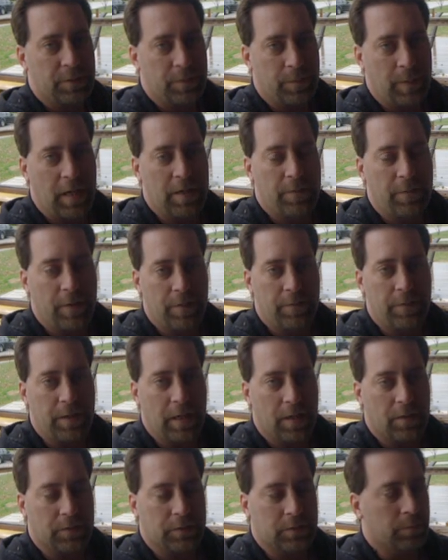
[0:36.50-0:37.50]
5000
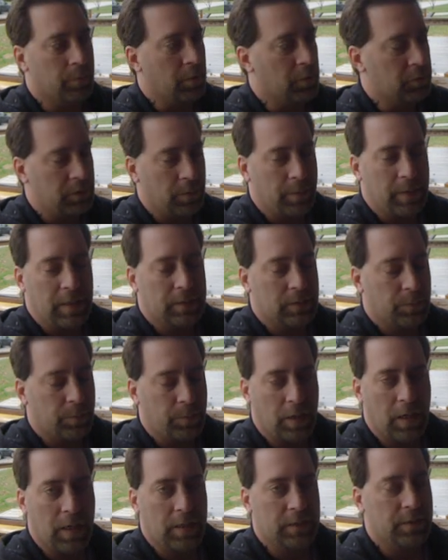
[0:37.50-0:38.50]
mostly because of
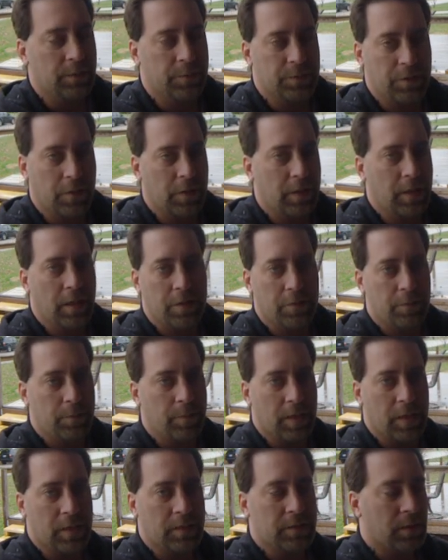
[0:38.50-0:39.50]
price. It was only $100,
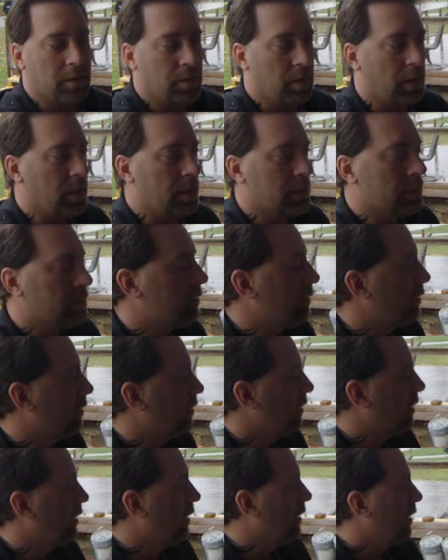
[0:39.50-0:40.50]
a little less.
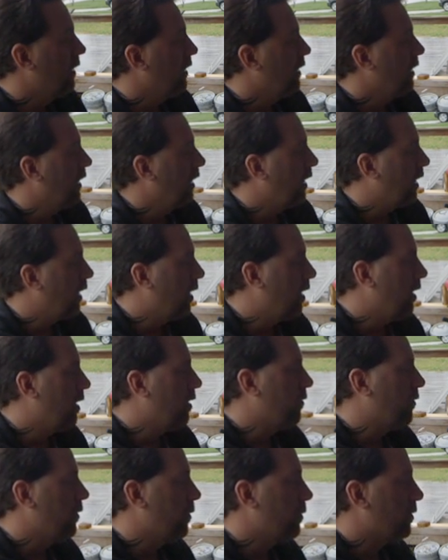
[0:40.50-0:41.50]

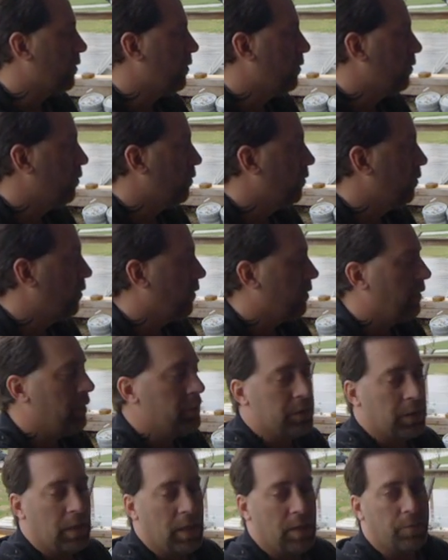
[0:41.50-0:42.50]
From the
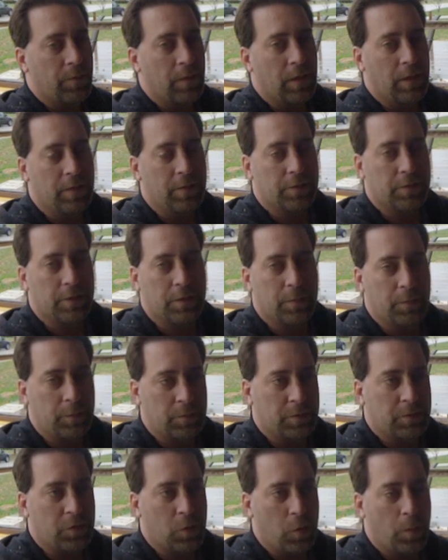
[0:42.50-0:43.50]
reviews that I've read, there's a
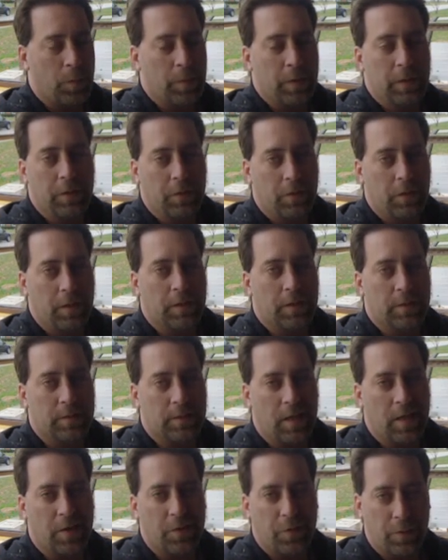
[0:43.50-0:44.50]
Scorpion unit that's
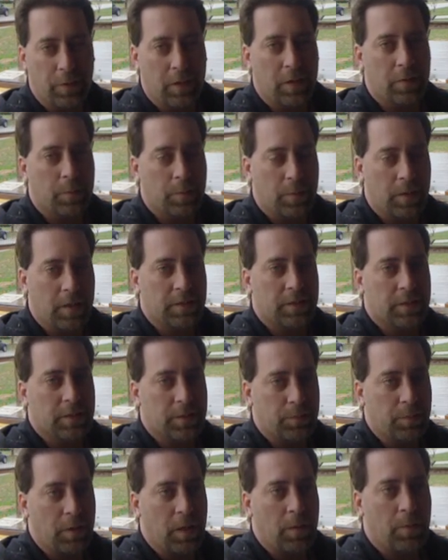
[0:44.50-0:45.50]
like $300. It's
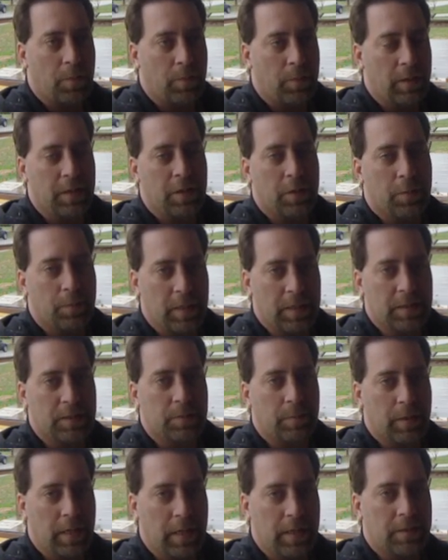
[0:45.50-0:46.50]
probably your best
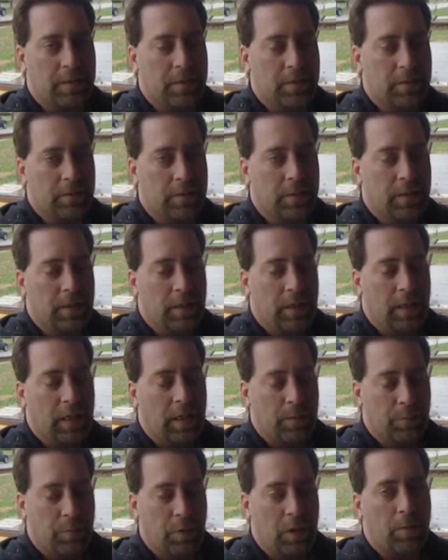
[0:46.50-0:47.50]
bet
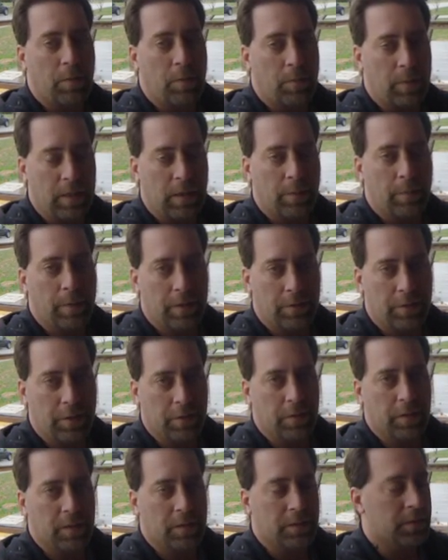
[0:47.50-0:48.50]
and probably a better
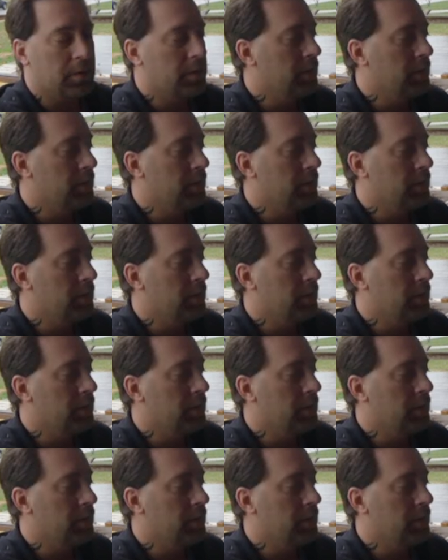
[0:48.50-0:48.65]
unit.